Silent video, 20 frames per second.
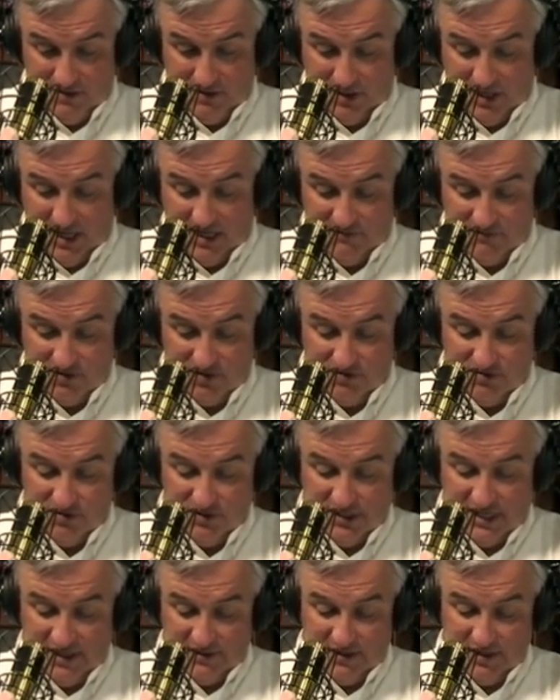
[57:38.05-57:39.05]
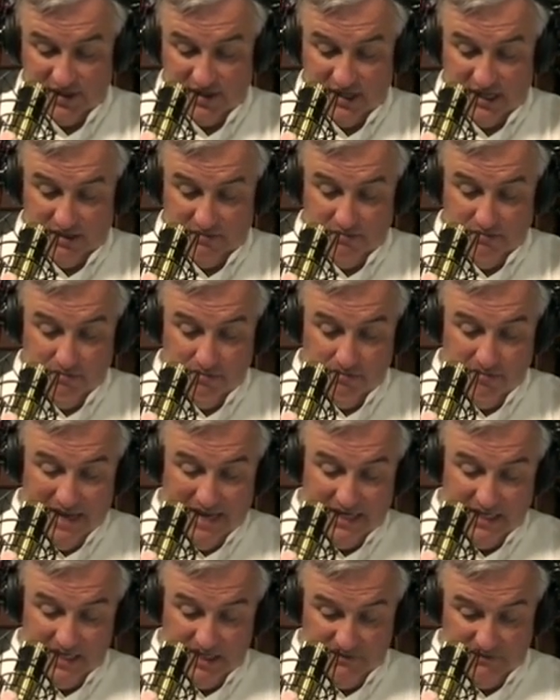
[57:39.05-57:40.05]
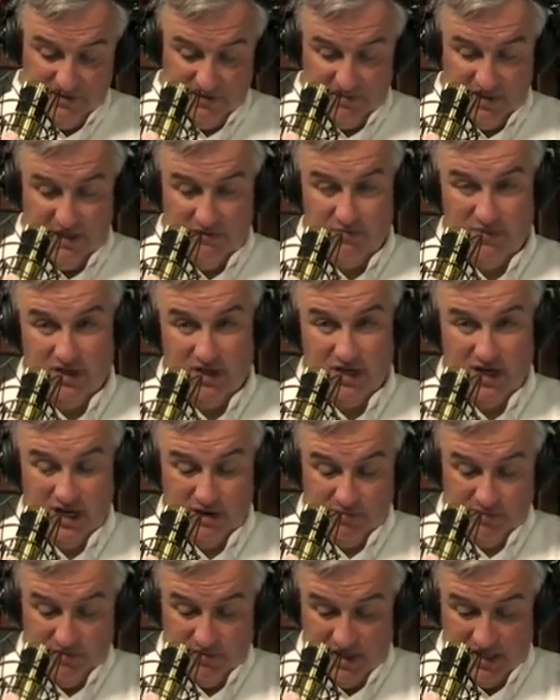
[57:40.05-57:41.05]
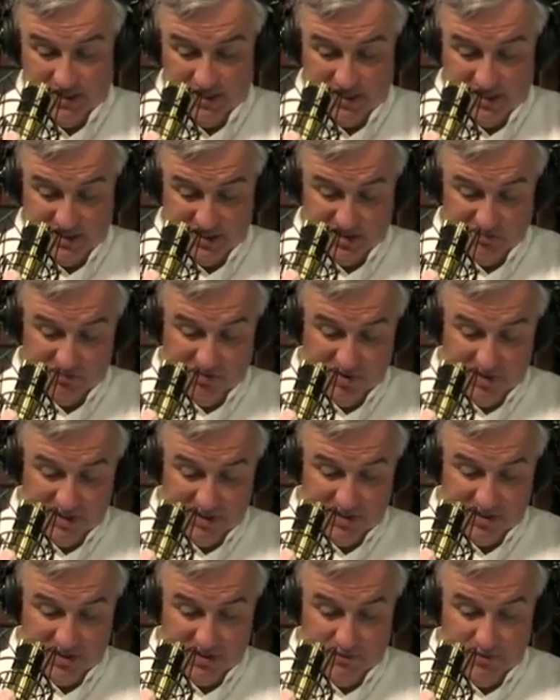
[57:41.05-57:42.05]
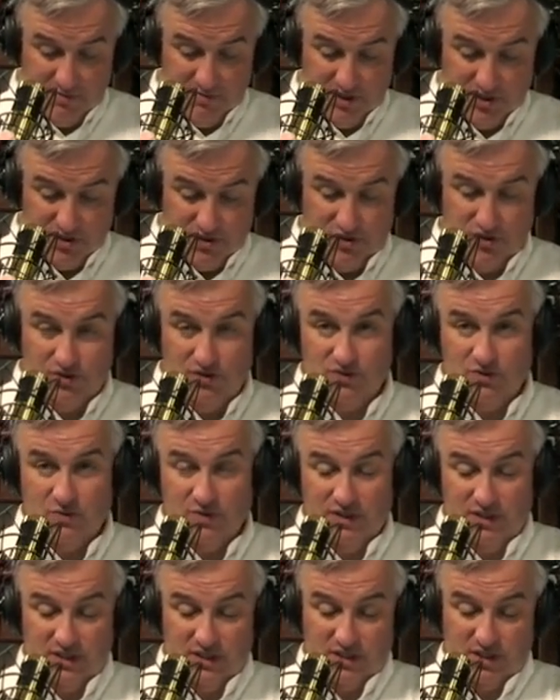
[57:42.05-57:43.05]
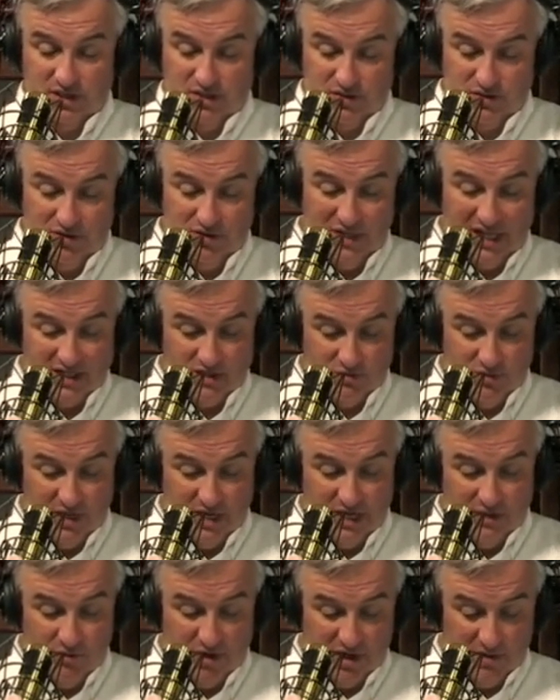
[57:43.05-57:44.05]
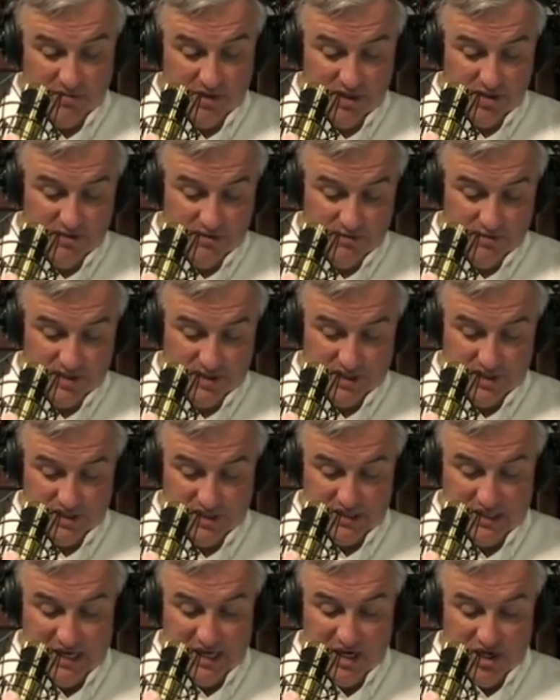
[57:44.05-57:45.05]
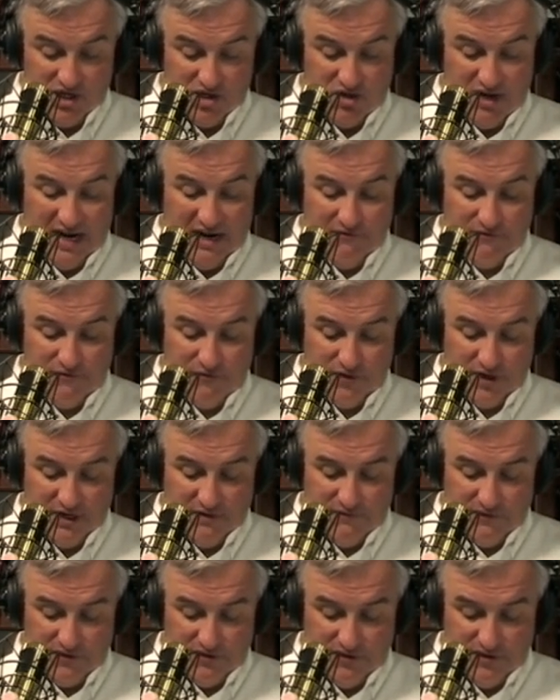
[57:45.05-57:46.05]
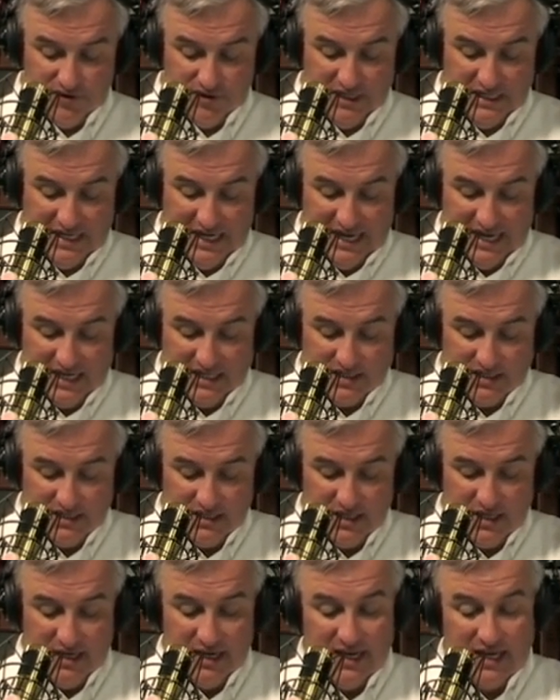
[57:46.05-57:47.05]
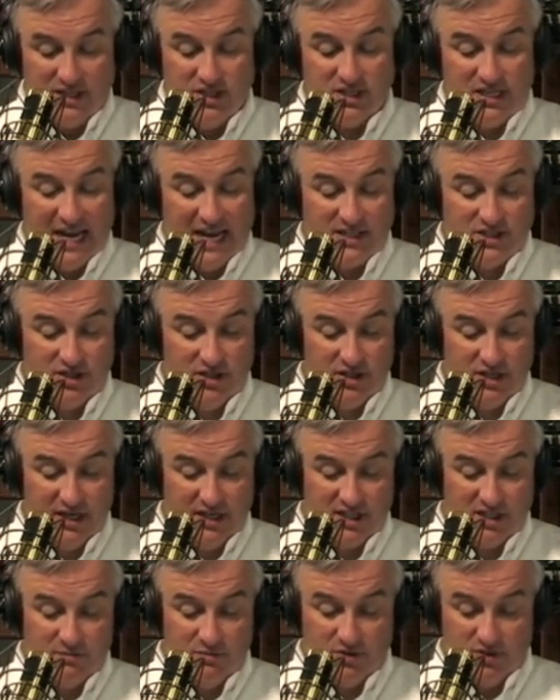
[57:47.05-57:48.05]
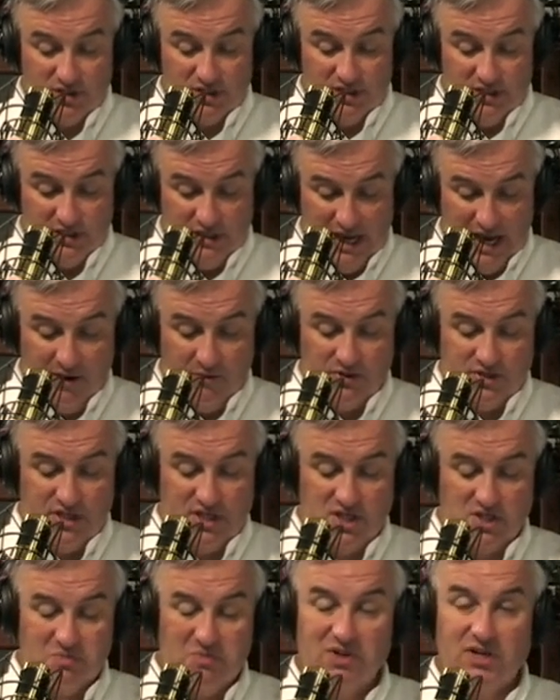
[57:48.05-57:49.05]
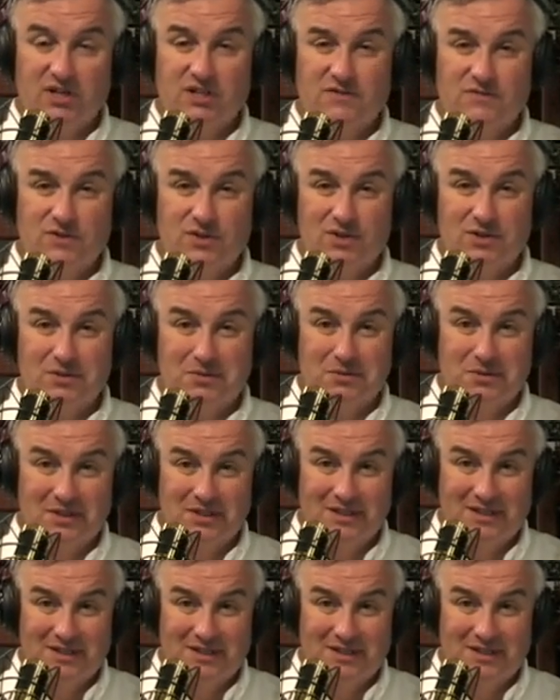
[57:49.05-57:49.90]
there are a lot of tools out there, and many of them have been compromised and exploited. So you want to make sure you use one that's secure. That's why I recommend GoToAssist. Try it free for 30 days. Just ask your customers, how was the experience for you?